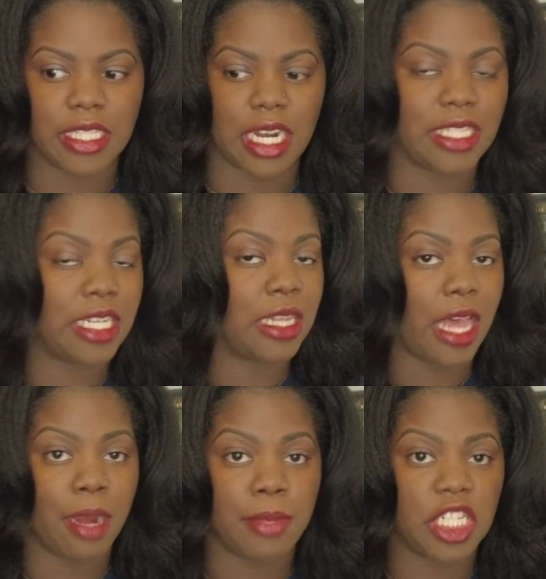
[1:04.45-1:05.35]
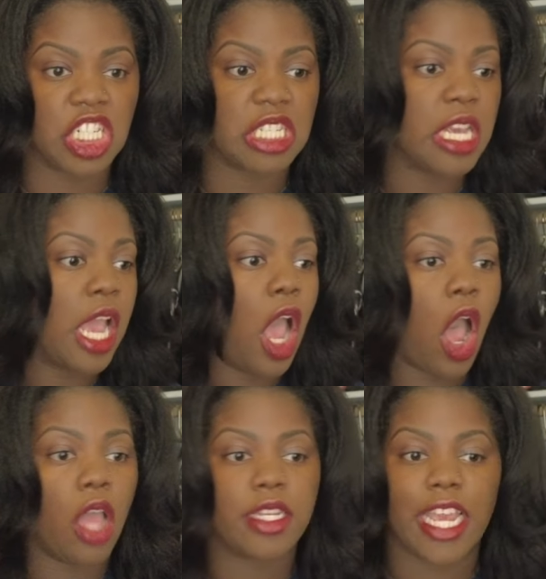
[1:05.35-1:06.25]
And I see a lot of bitches
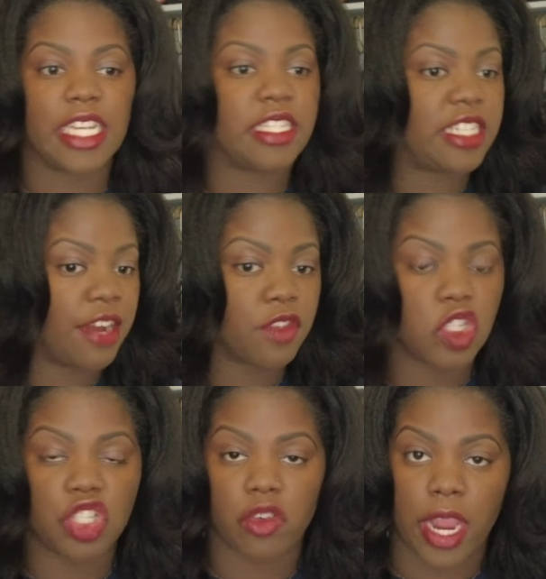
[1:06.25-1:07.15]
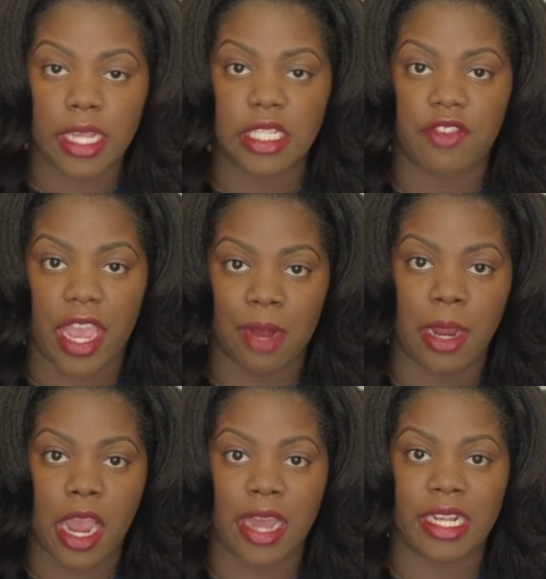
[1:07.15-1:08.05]
taking several strains of
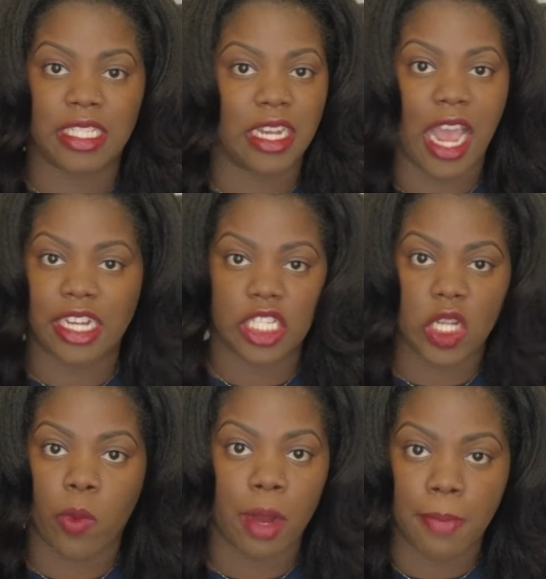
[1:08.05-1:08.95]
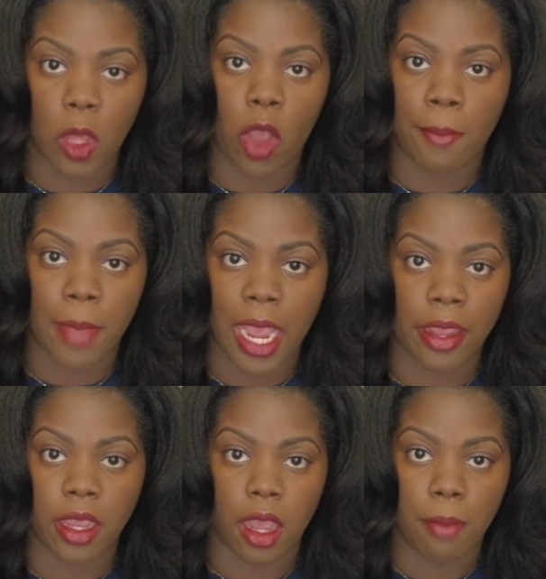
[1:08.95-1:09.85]
antibiotics, and I just don't want to blow up
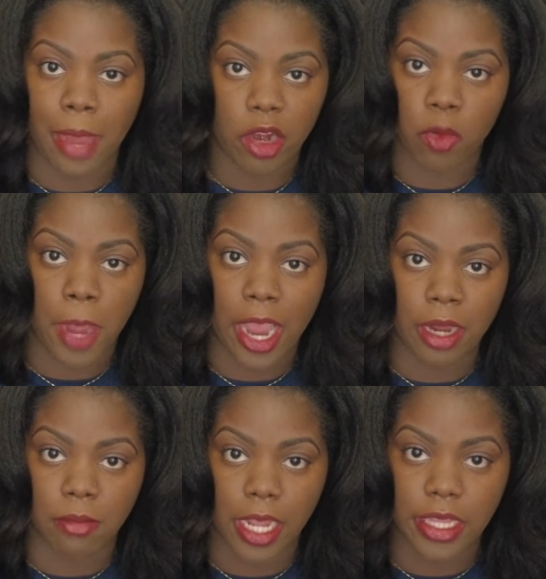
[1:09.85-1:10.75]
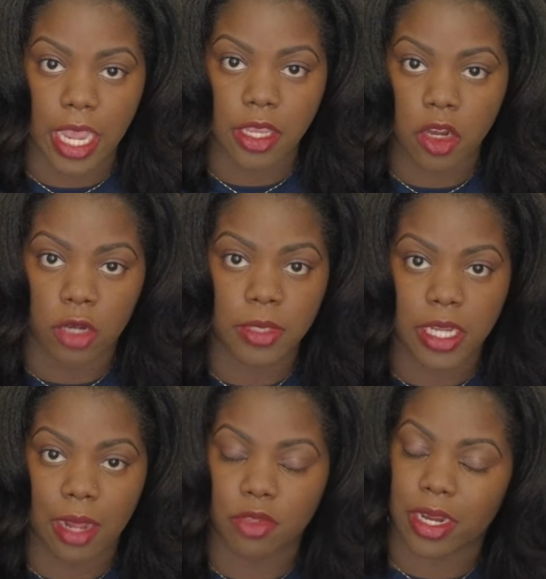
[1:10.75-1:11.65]
my microbiome like that. You know what I'm
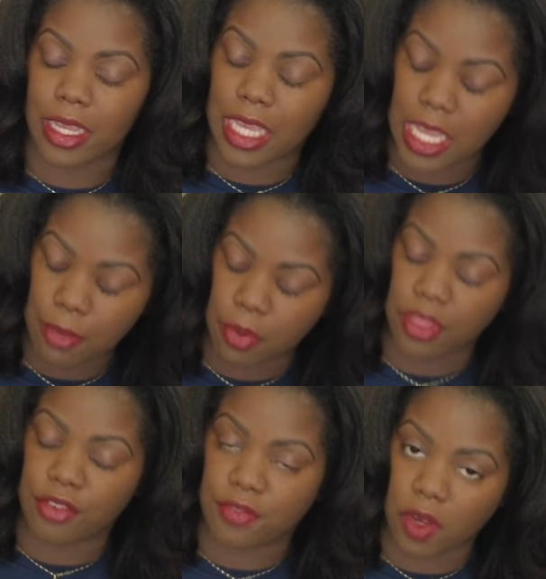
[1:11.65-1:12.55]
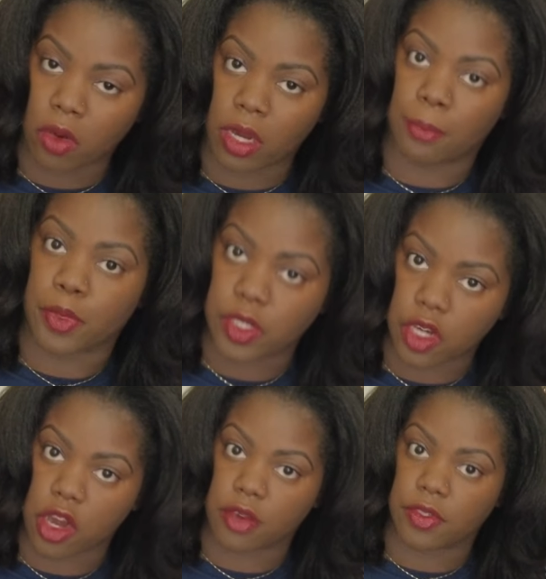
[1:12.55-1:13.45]
saying? I'm trying to keep the flora
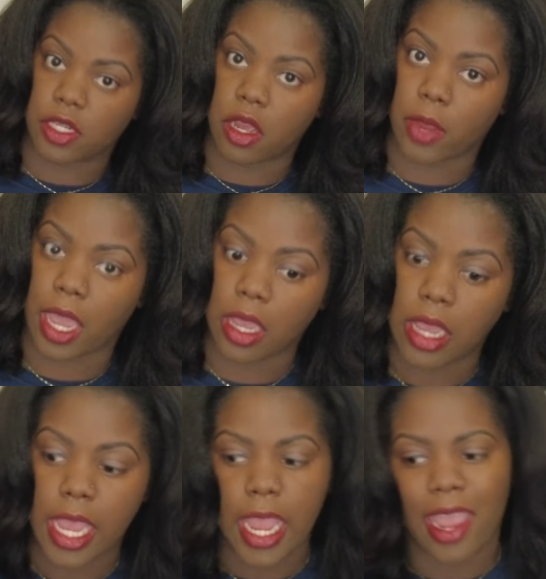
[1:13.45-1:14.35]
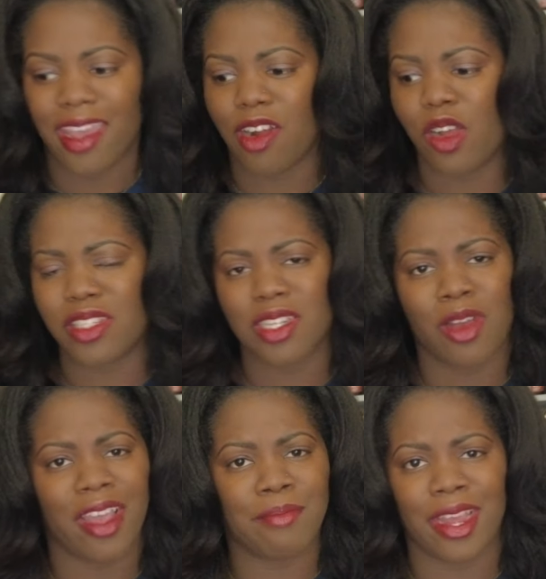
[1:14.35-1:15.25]
preserved, okay? And also,
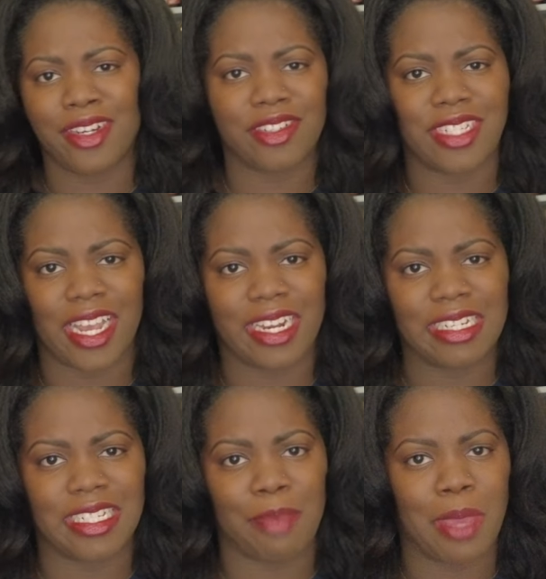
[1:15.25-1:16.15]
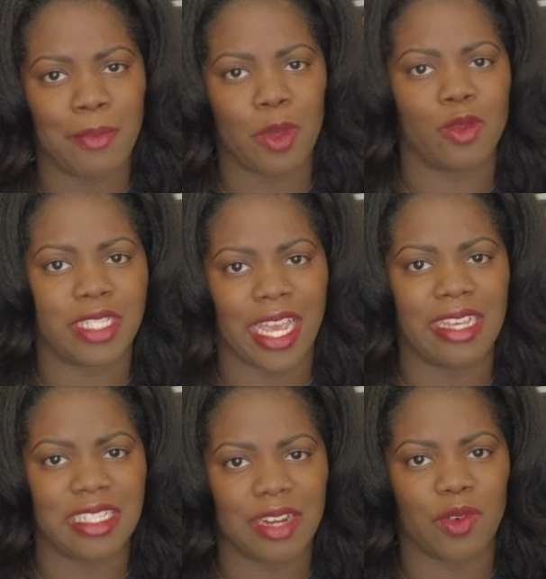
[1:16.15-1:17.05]
my understanding is that people who take
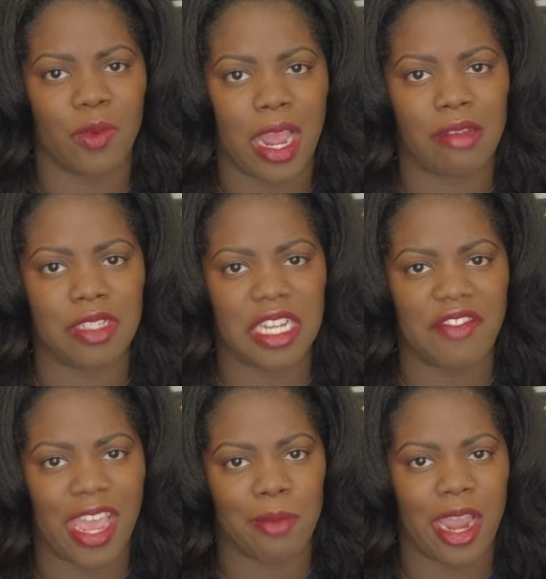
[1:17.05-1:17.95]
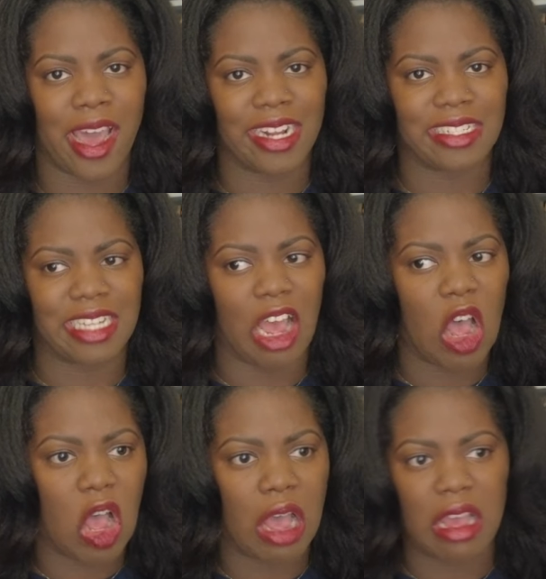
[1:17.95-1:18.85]
several rounds of antibiotics
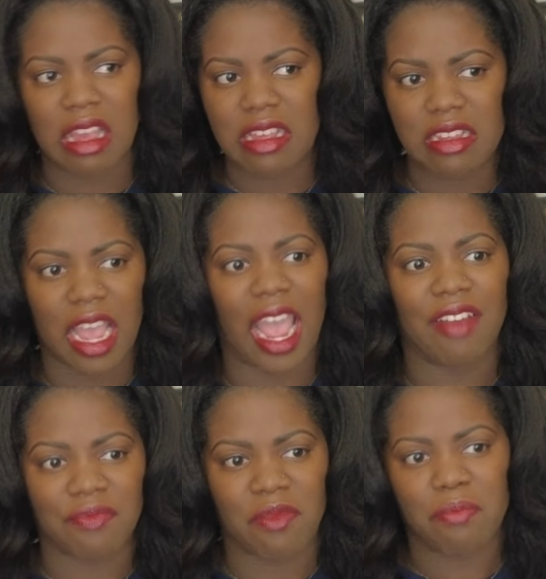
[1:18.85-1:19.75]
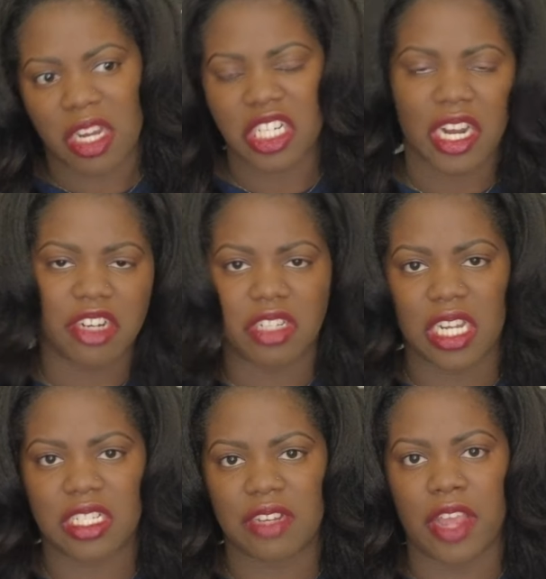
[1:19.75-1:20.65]
have much higher
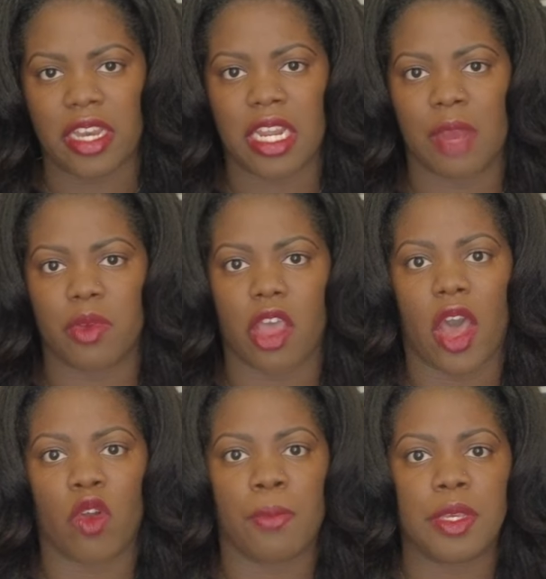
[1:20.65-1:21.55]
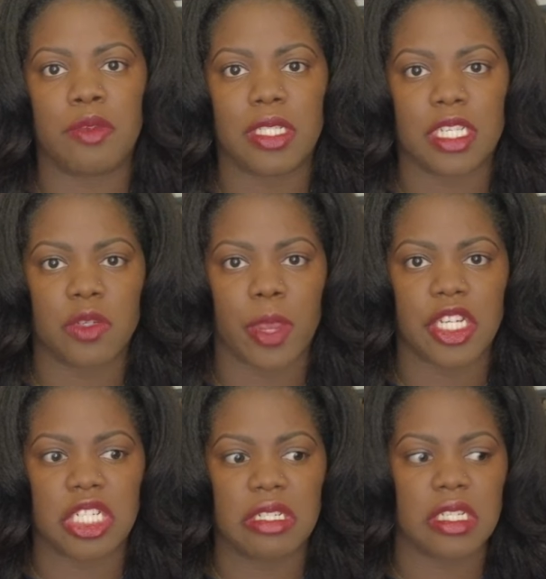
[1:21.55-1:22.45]
chances of ending up with autoimmune
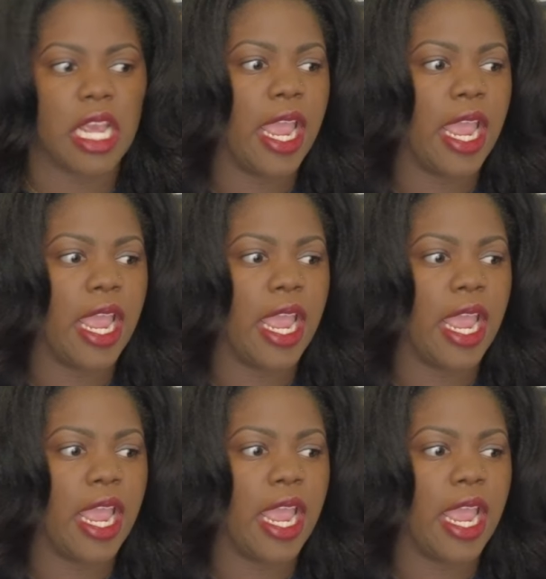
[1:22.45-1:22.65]
situations.